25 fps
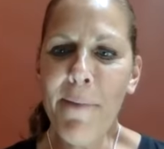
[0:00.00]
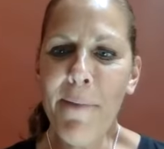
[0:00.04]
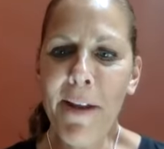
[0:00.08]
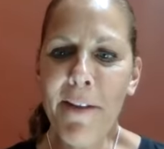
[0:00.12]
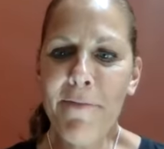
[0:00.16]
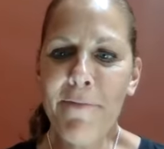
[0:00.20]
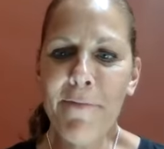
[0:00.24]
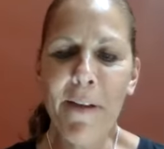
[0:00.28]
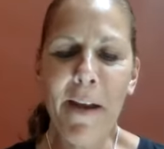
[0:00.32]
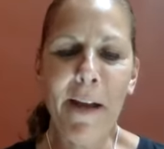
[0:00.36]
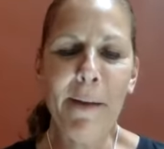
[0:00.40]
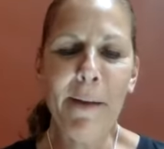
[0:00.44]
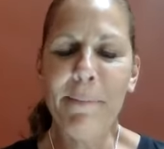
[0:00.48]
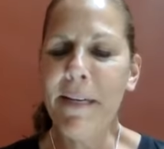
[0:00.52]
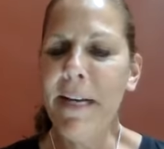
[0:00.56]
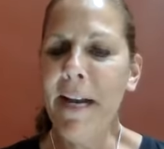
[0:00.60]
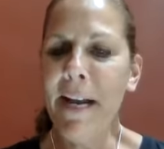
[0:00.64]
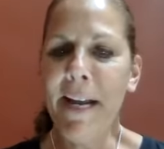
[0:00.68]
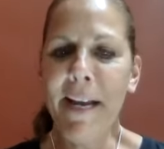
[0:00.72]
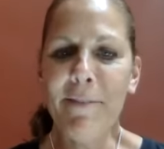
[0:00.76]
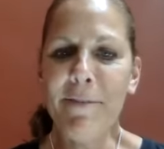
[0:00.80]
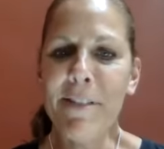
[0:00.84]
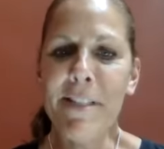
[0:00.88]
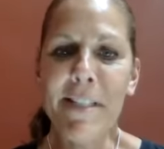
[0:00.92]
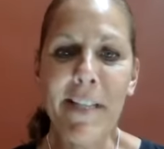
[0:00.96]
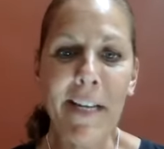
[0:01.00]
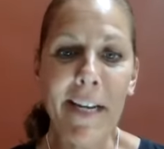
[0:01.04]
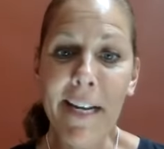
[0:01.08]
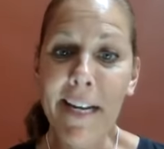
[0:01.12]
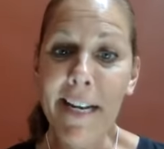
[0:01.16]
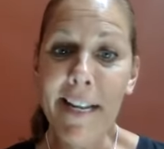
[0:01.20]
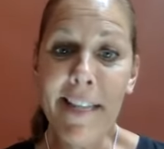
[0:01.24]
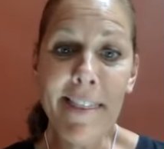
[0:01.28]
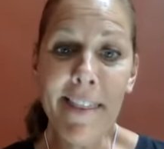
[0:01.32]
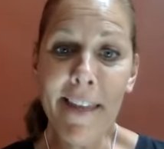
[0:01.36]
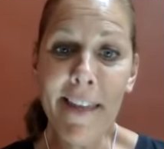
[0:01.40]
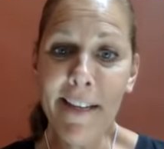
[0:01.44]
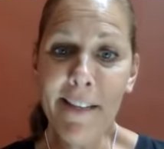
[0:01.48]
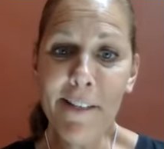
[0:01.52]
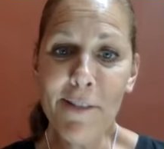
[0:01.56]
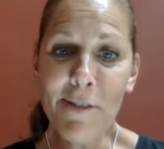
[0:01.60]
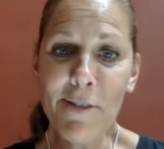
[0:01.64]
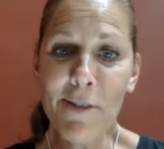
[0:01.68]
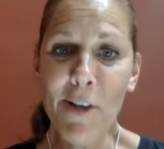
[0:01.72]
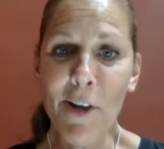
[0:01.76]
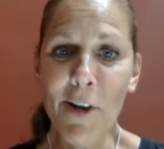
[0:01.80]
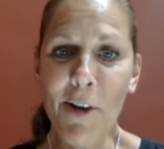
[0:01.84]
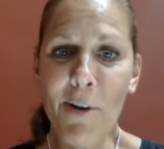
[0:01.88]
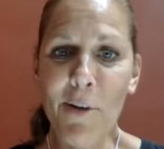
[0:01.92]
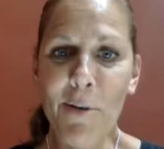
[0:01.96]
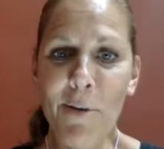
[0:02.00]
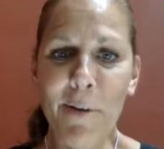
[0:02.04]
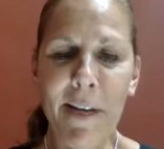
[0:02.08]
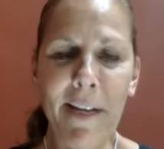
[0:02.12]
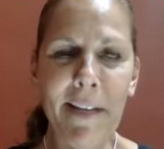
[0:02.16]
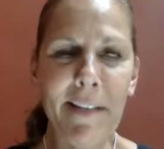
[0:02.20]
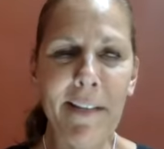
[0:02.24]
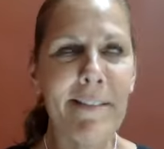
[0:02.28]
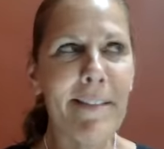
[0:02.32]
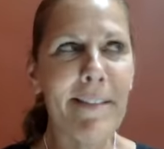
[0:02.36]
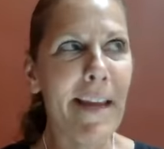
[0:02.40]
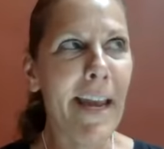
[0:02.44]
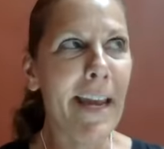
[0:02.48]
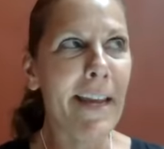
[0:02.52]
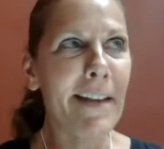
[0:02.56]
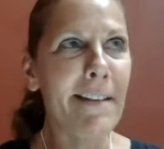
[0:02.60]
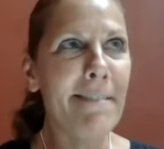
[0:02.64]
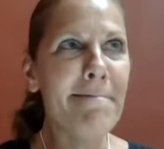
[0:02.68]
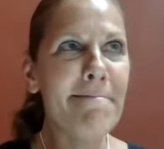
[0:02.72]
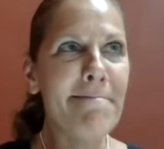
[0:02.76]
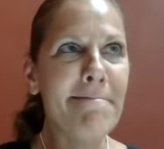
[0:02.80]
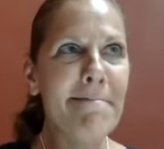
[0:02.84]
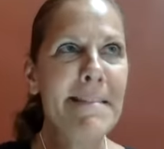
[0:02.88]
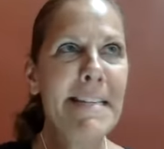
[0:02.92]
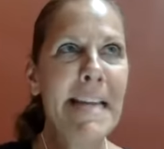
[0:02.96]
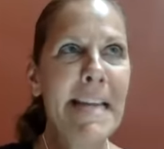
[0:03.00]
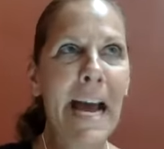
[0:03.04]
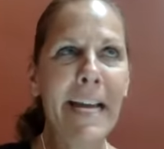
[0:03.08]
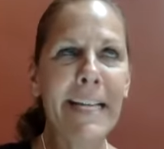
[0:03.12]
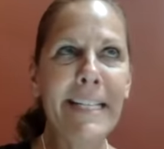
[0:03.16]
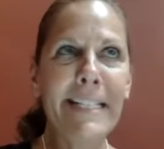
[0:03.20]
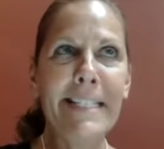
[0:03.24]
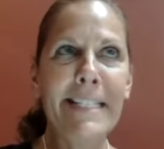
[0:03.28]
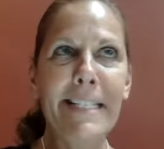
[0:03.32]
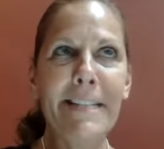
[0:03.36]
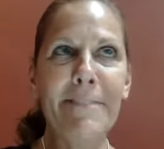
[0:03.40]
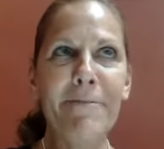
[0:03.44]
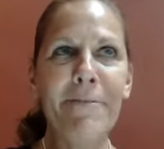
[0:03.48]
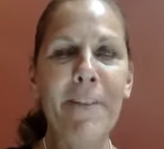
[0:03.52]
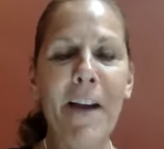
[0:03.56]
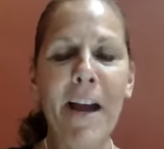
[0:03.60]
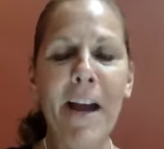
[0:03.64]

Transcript: i i mean i haven't done anything so and and 95%